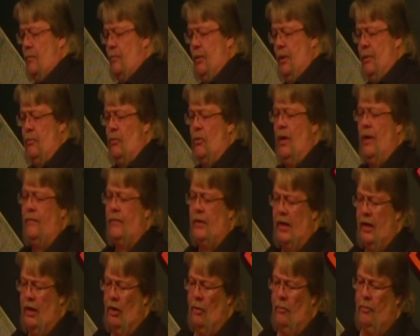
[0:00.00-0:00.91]
people. You're going to have to
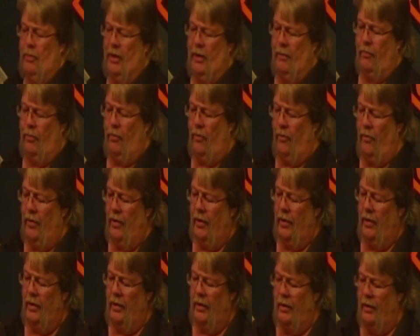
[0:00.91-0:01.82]
help people.
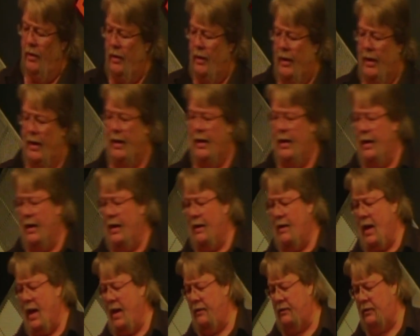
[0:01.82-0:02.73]
I
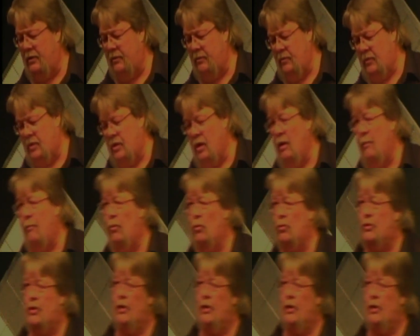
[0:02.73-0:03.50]
had couples